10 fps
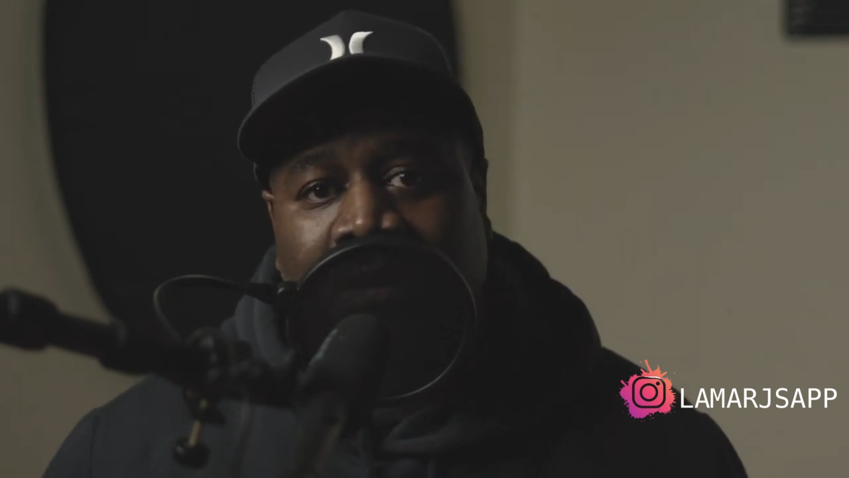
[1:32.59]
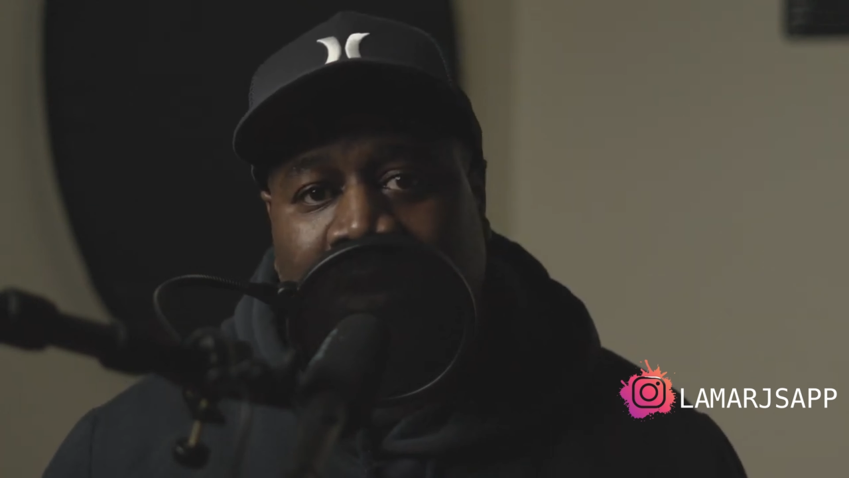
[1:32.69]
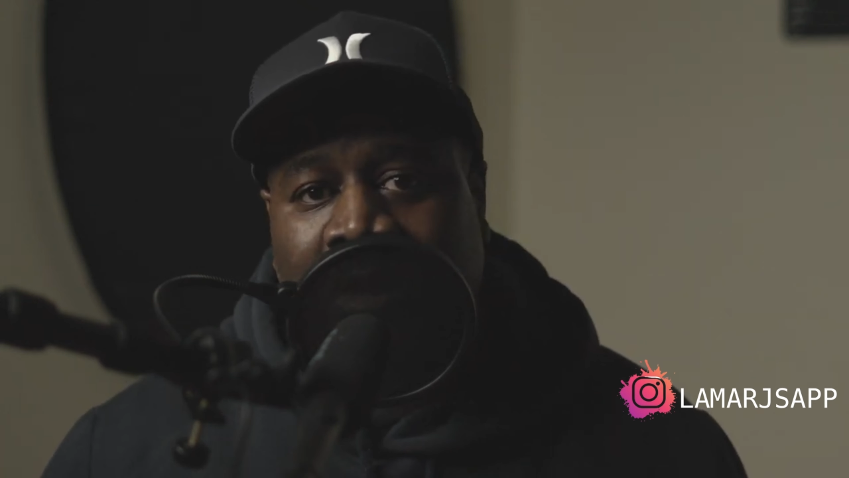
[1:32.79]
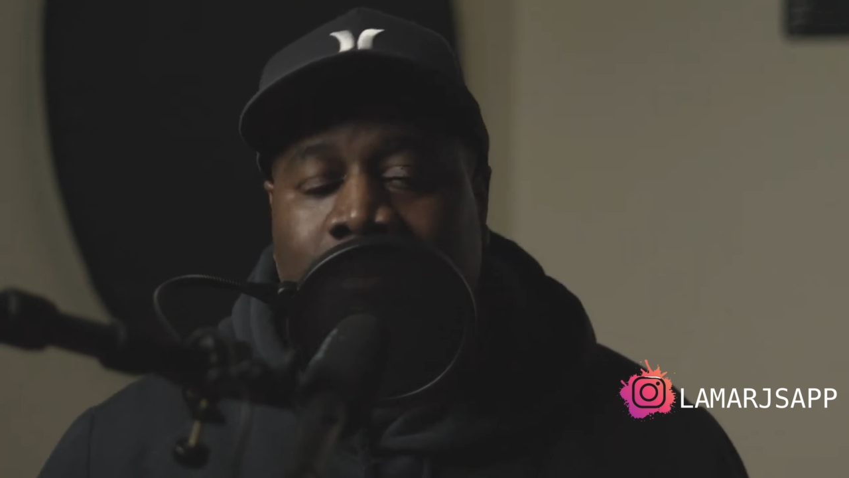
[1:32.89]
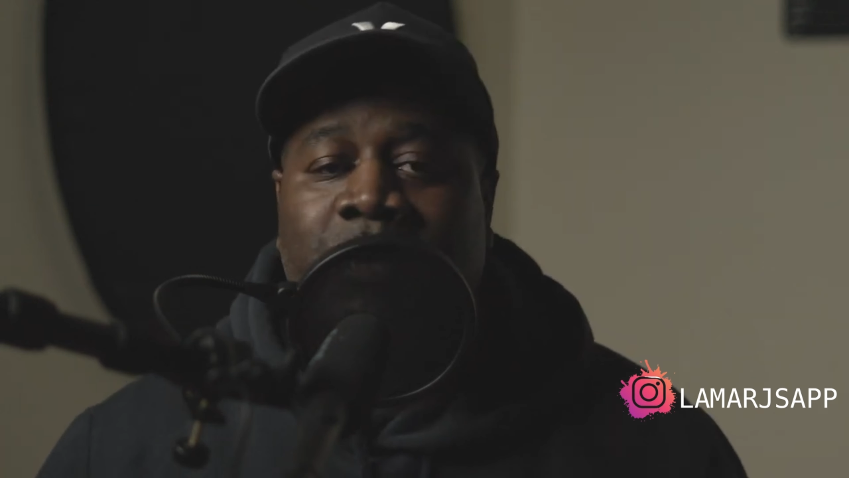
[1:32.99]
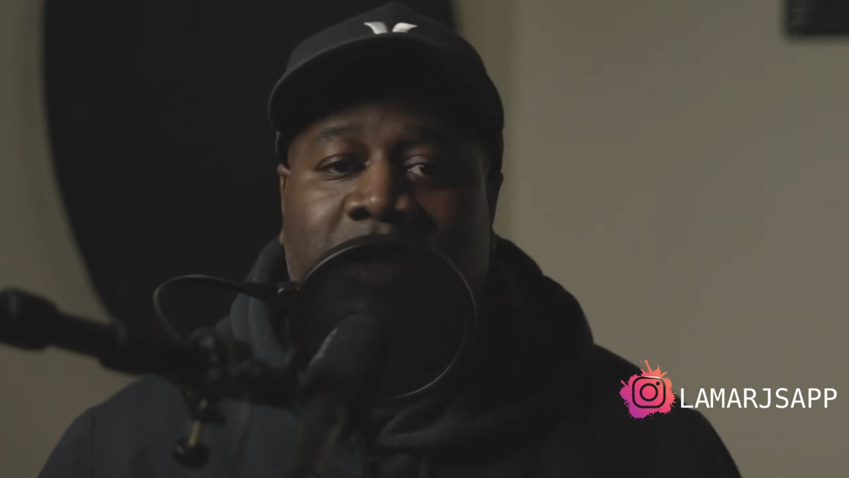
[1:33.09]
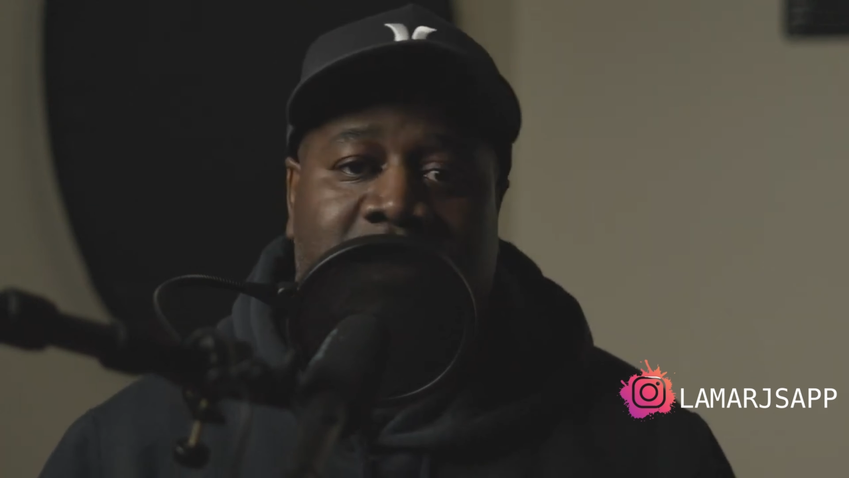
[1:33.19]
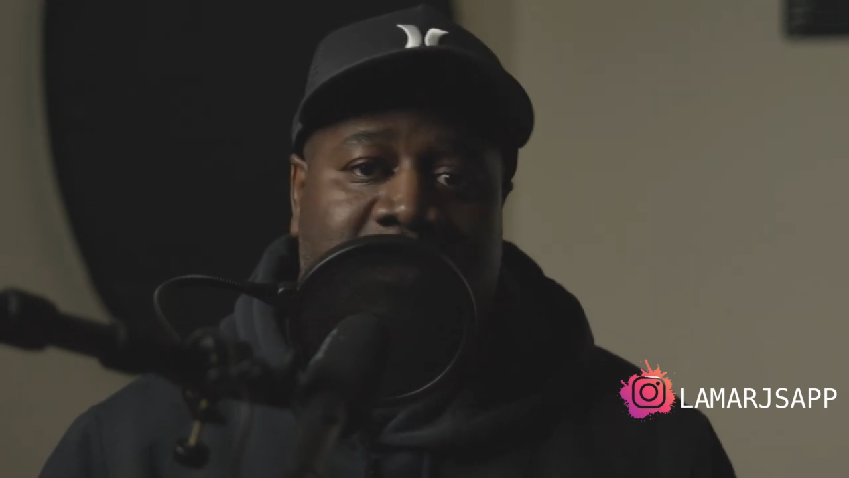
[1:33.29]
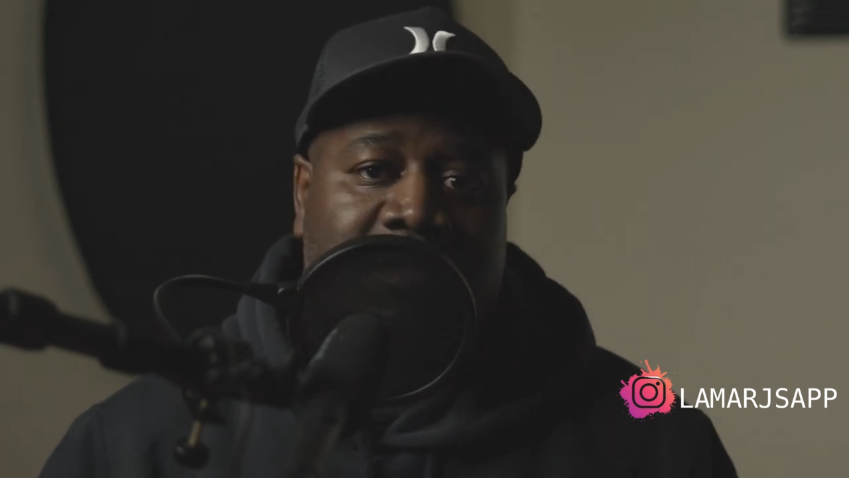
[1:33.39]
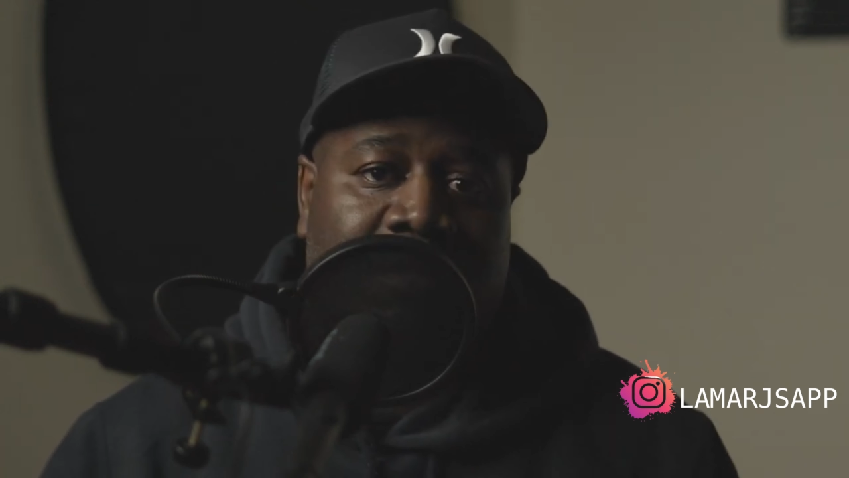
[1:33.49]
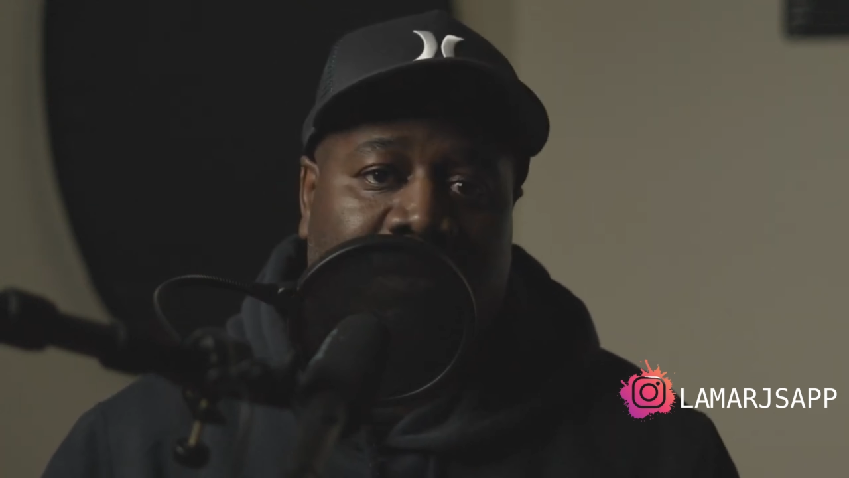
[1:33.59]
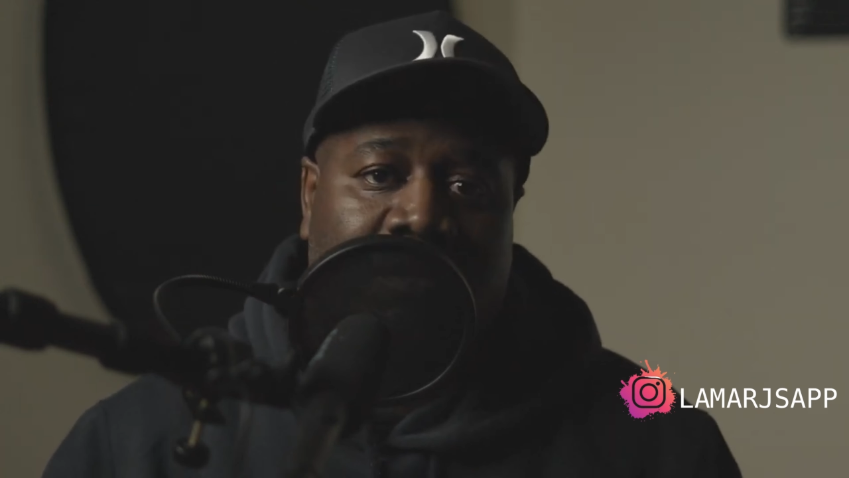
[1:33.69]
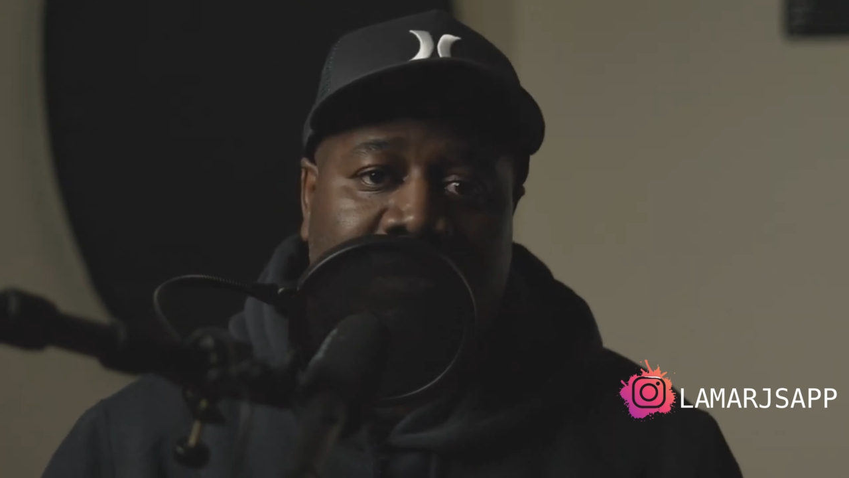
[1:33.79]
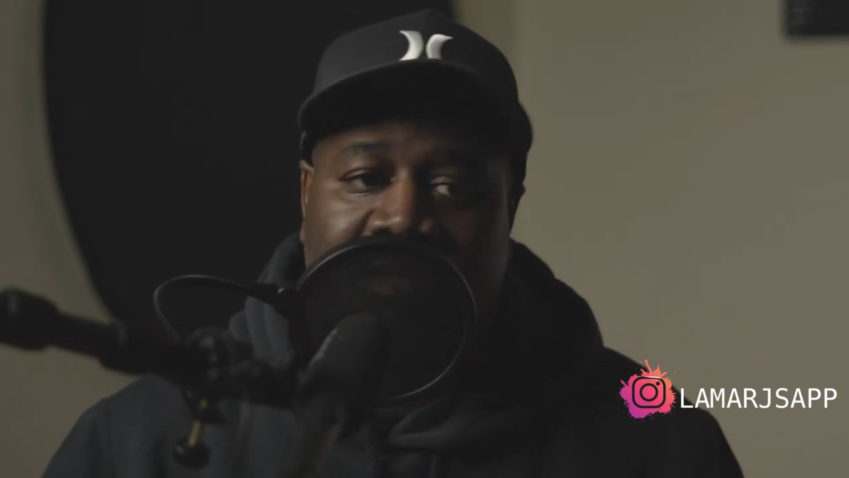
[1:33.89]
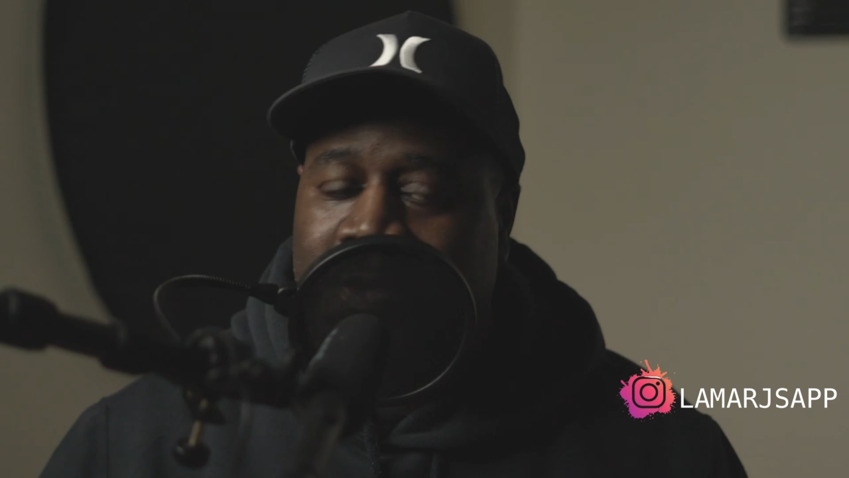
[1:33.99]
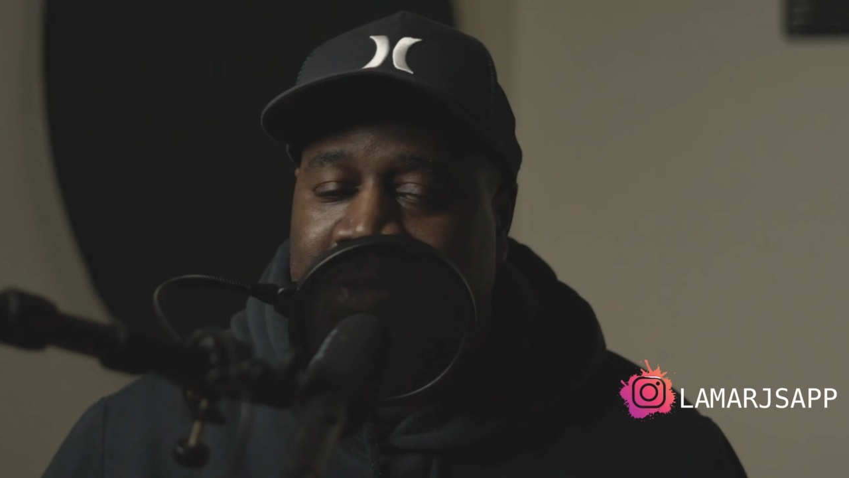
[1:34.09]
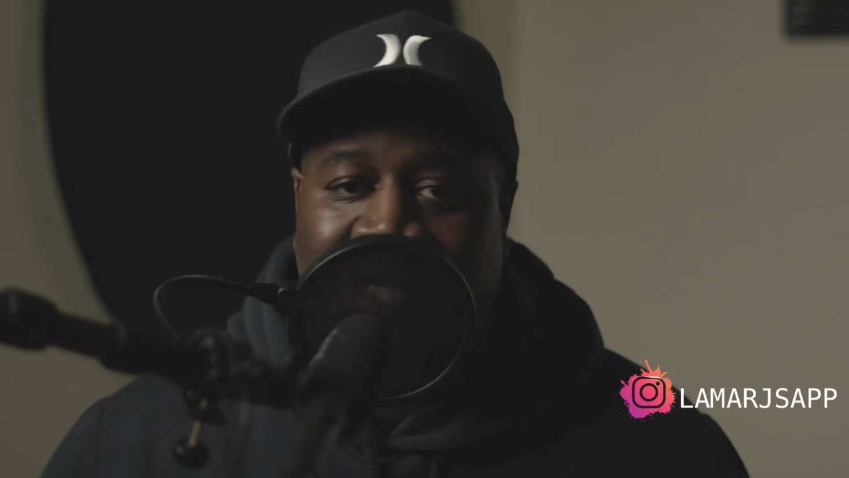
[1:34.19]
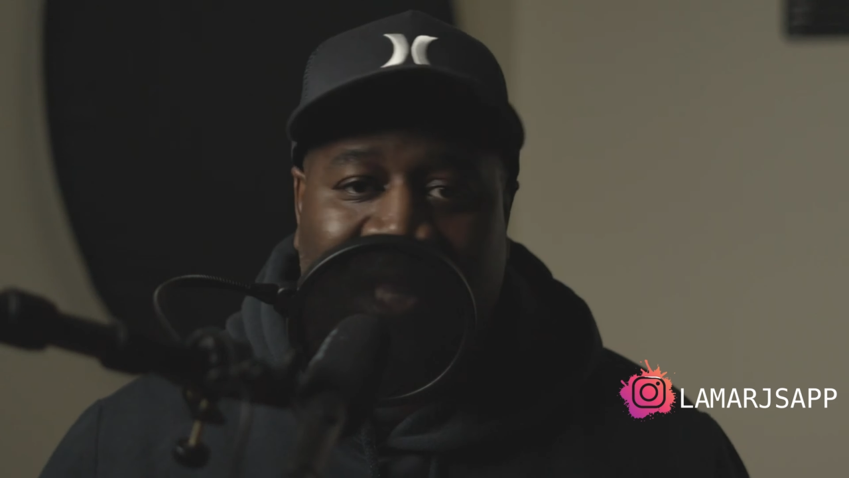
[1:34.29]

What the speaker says: inputs. It's nothing